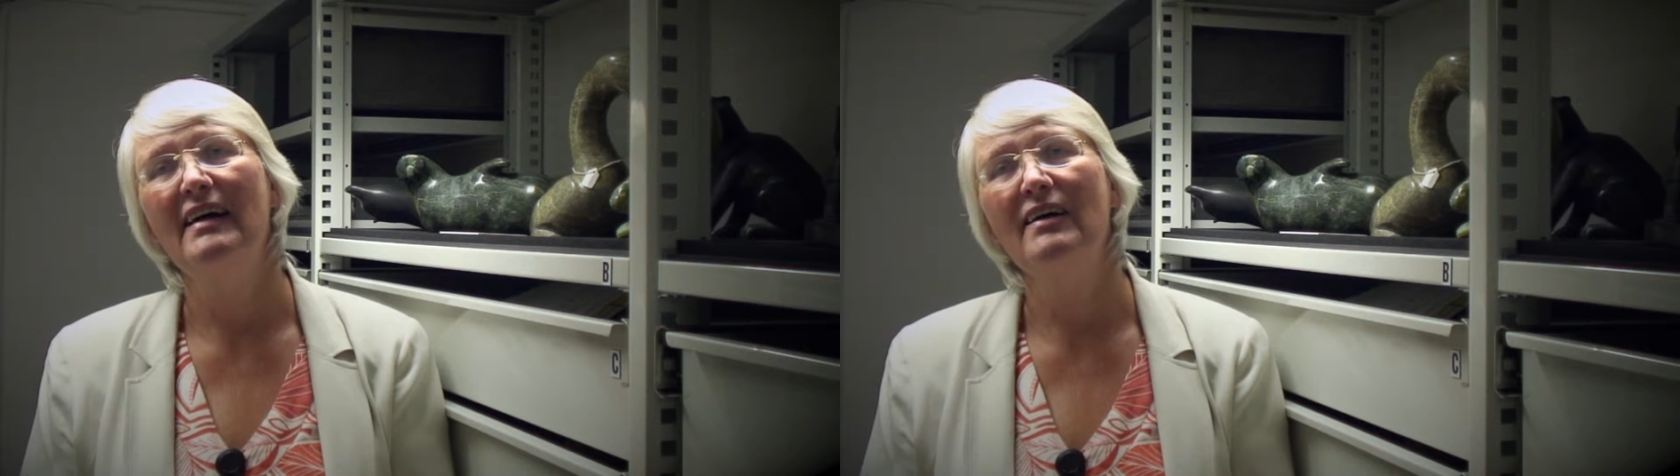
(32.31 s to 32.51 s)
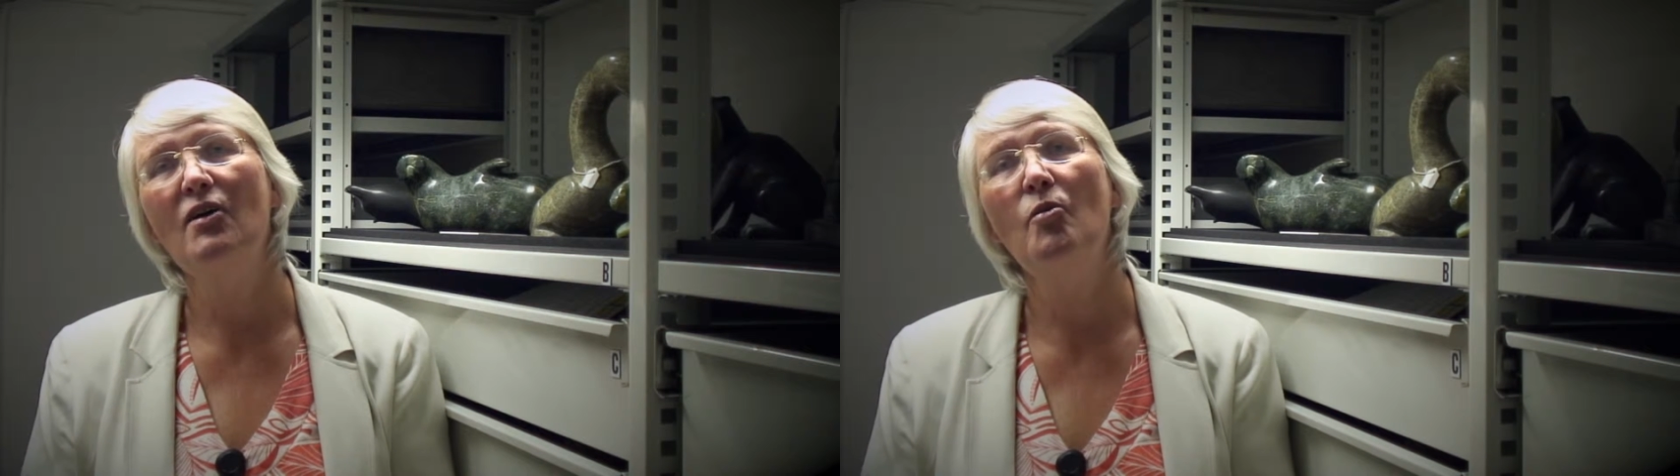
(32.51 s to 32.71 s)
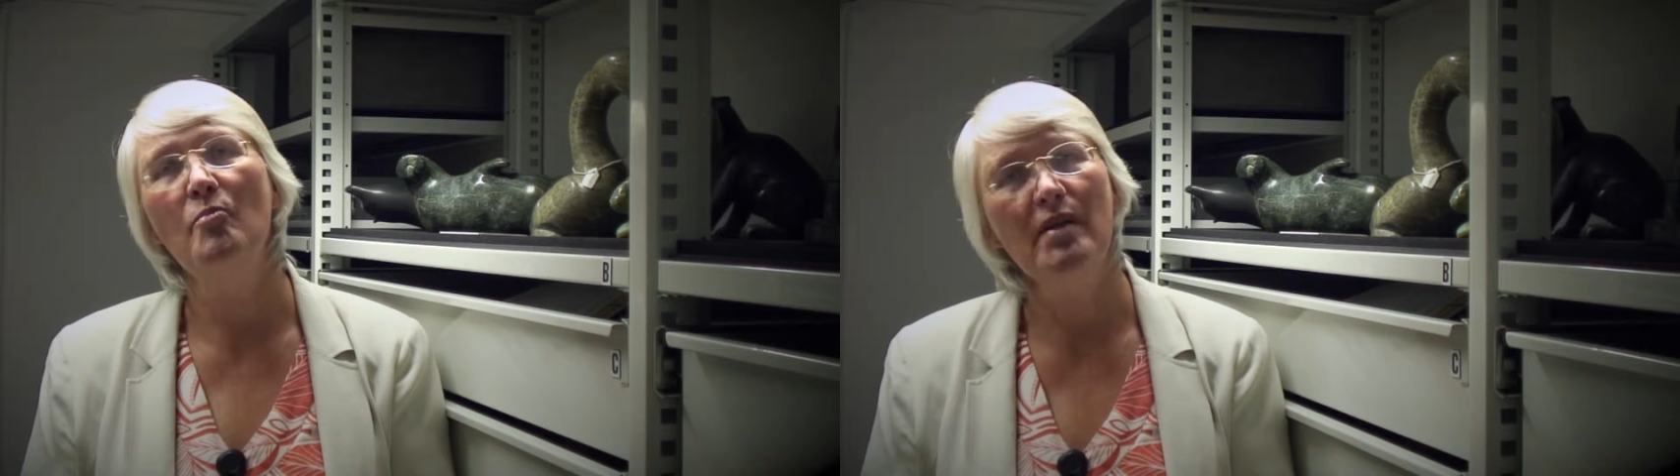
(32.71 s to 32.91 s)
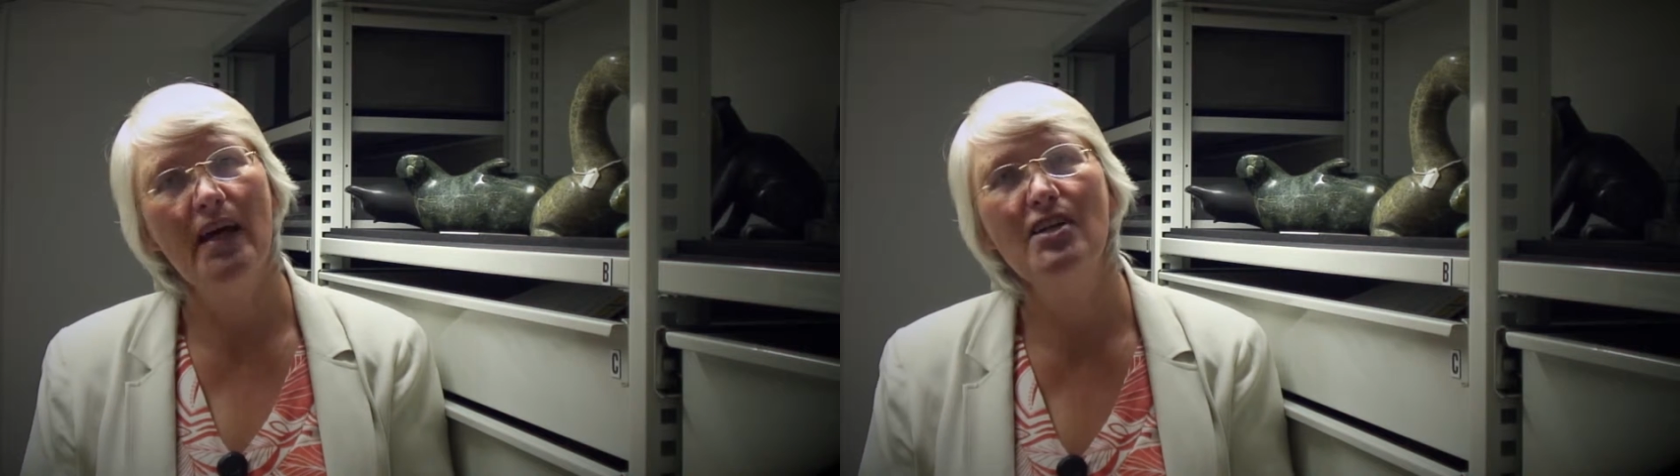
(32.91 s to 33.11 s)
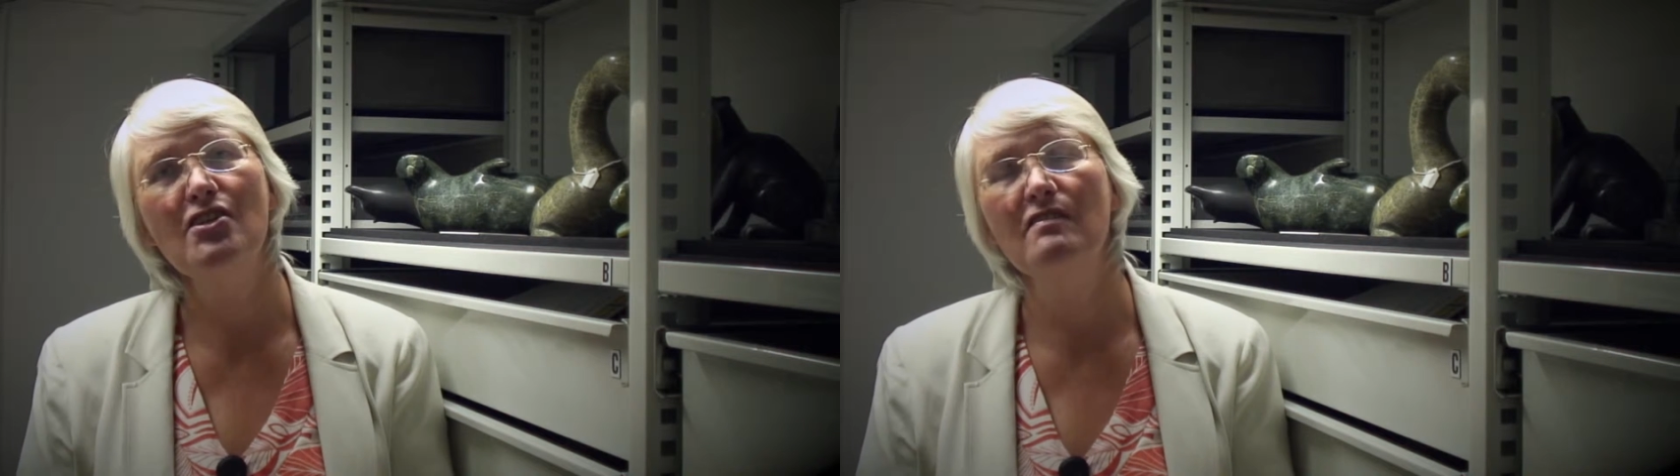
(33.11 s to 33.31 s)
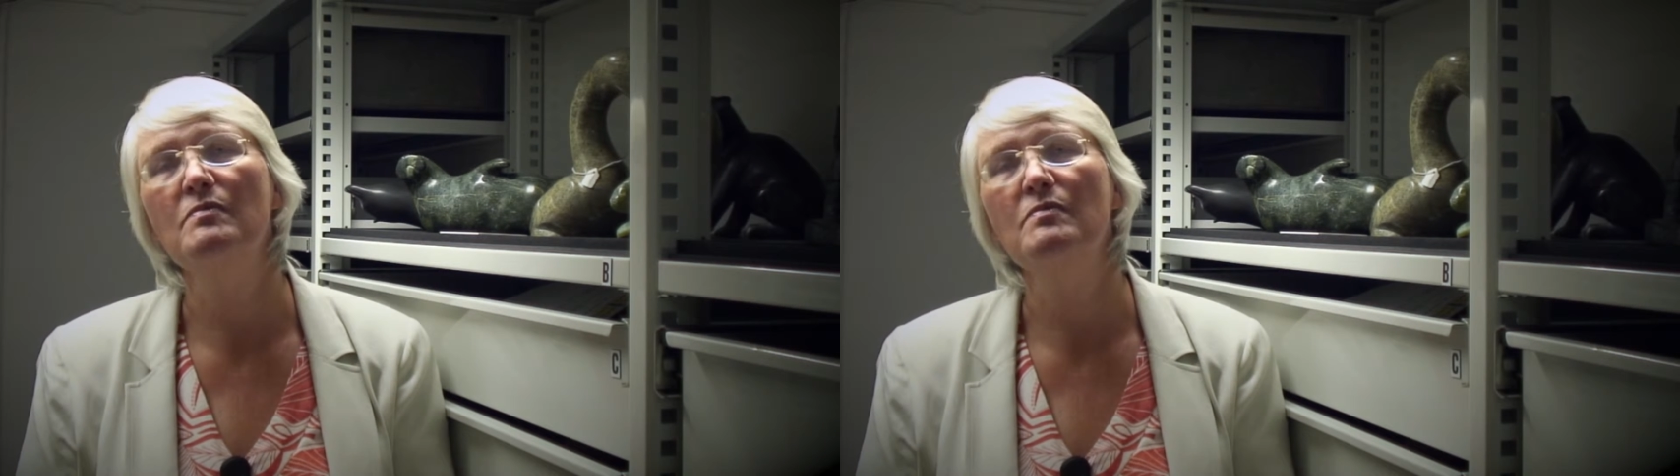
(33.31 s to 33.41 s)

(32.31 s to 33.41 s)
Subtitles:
combination of